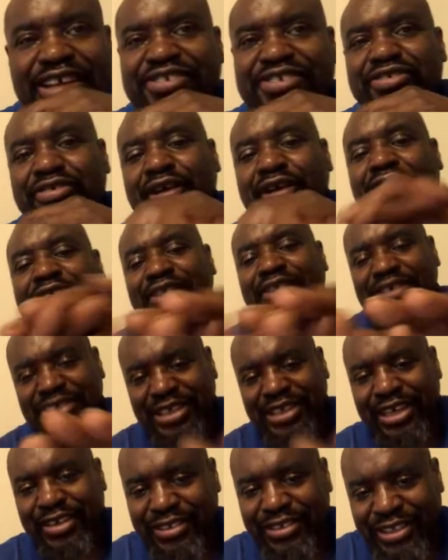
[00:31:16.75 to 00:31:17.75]
trainers
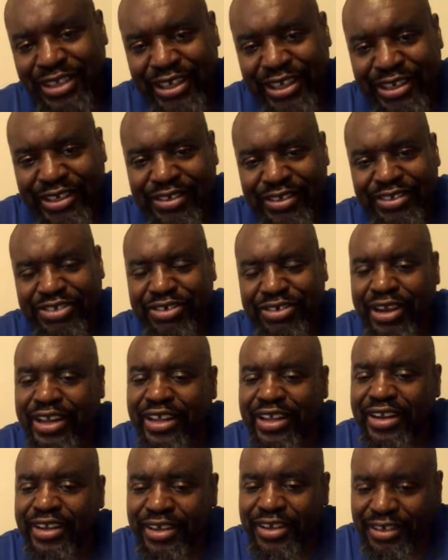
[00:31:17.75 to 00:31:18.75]
out there that are
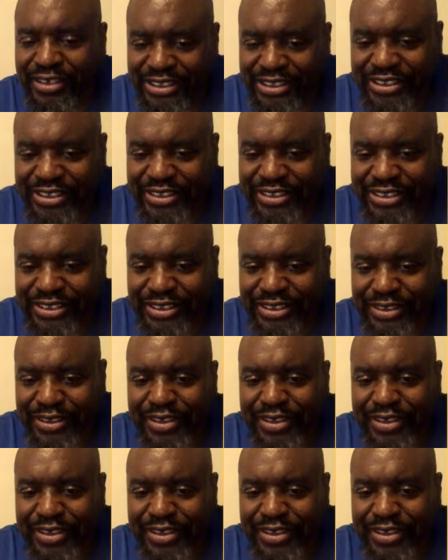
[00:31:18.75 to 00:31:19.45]
training youngsters,